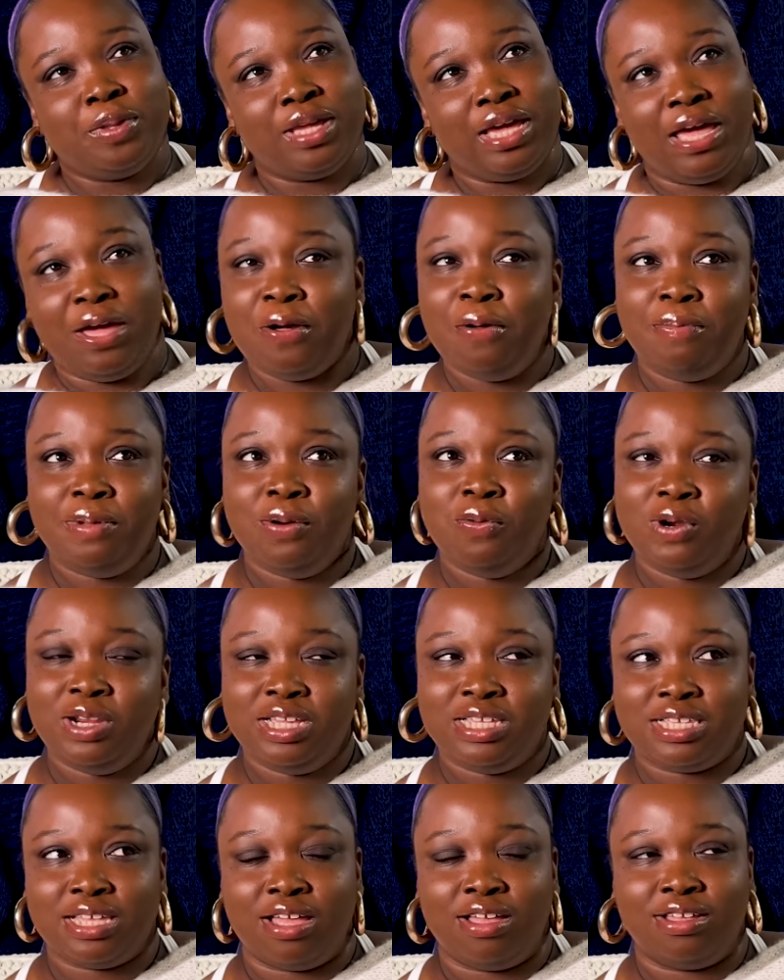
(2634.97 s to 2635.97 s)
I hope it
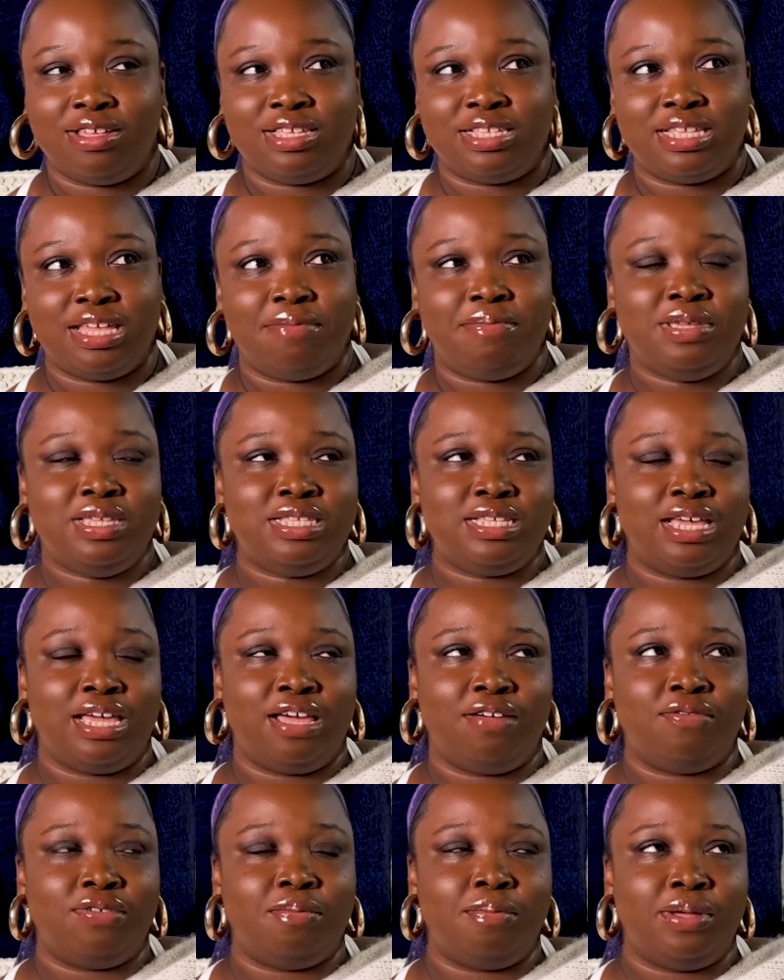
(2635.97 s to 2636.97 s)
works out, because that means I
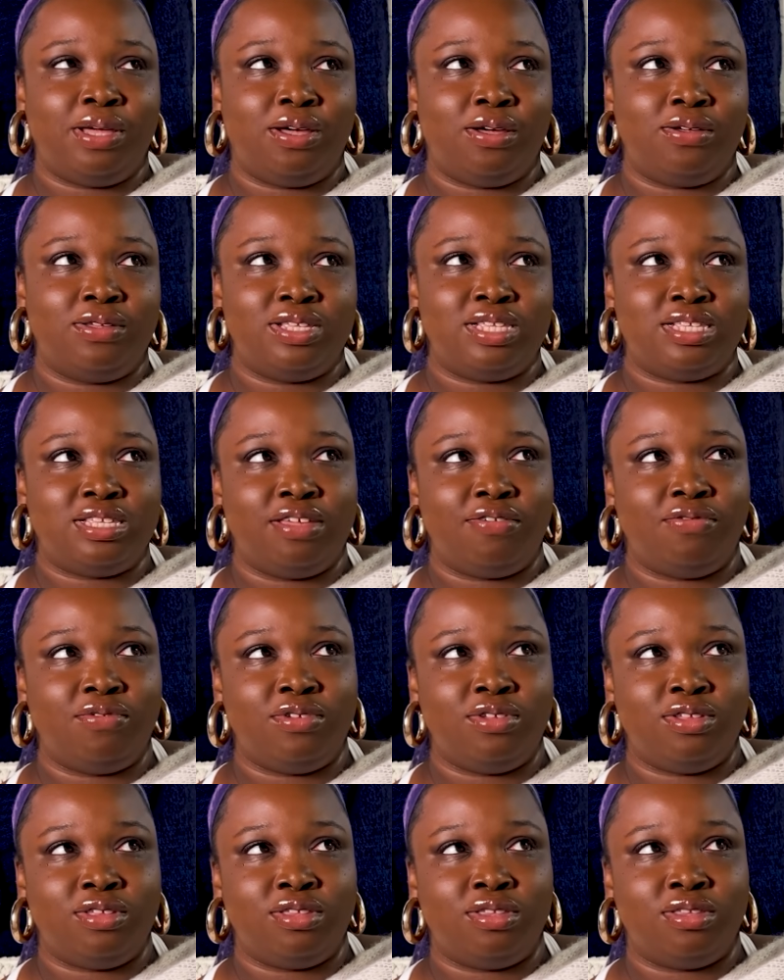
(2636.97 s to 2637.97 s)
have about
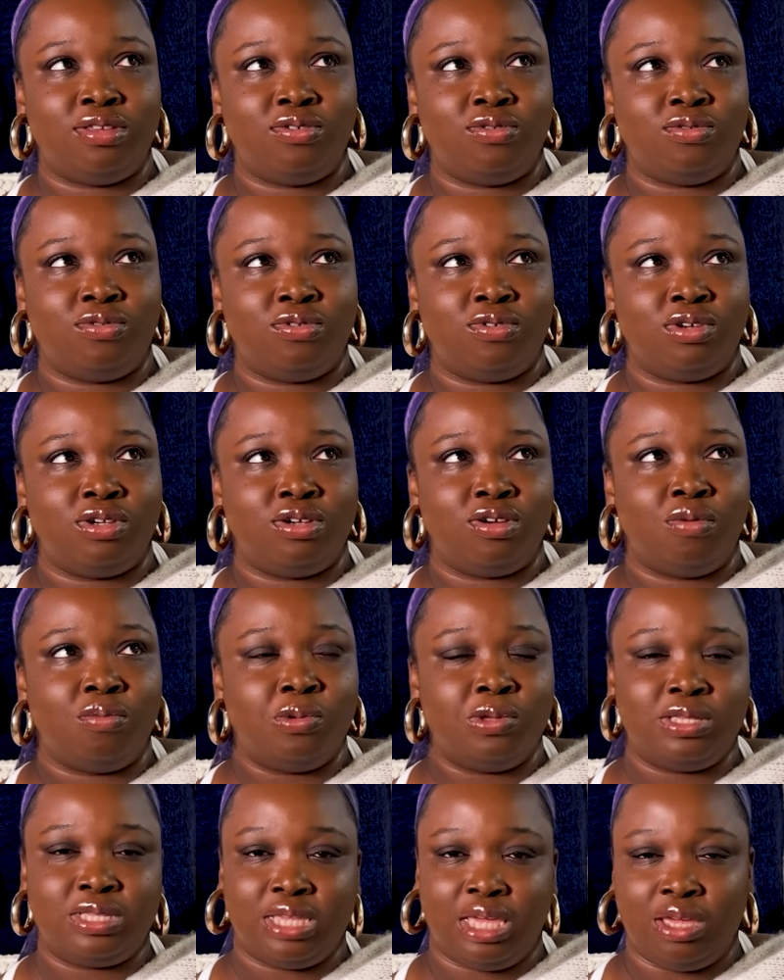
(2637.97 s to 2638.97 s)
7 or
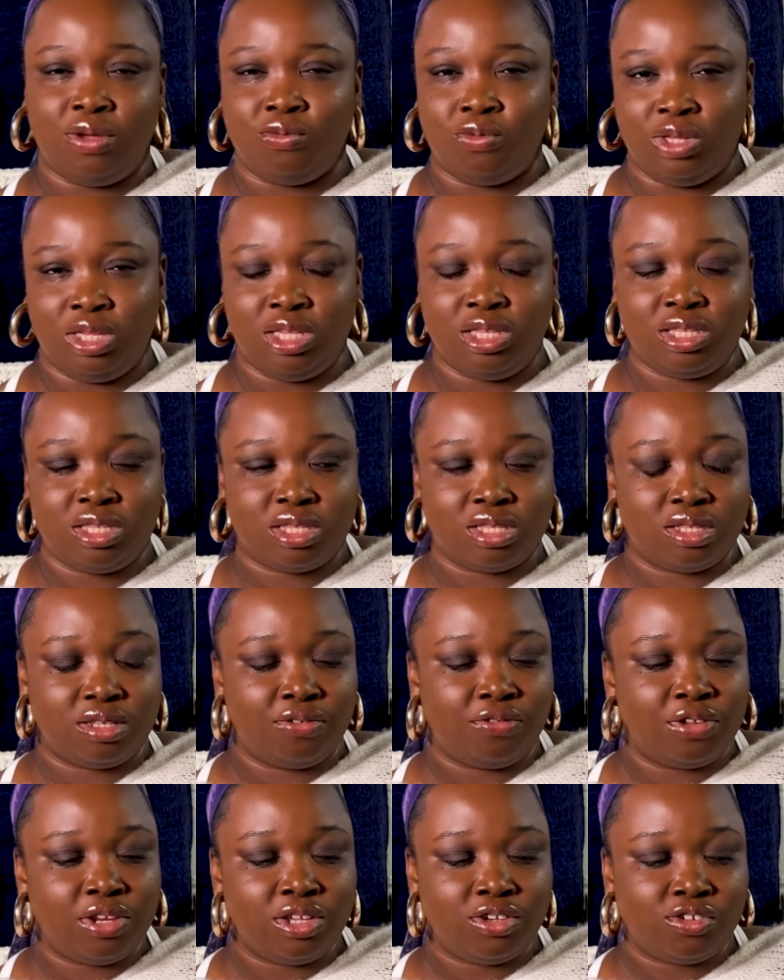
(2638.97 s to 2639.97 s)
almost 8 weeks to
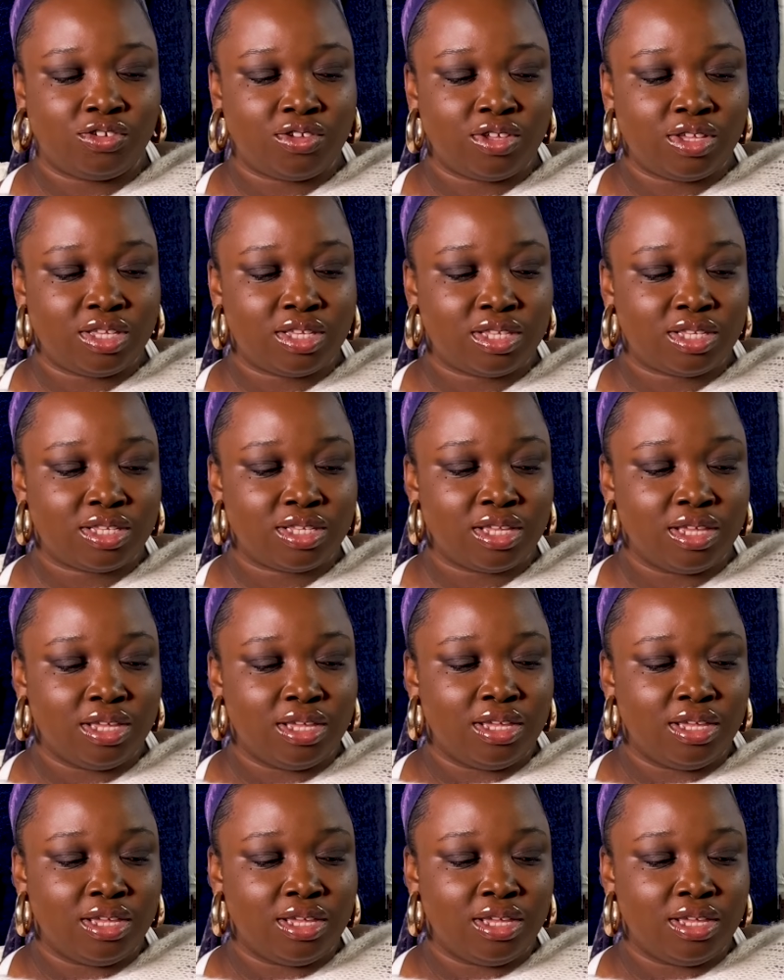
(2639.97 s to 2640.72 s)
finish this.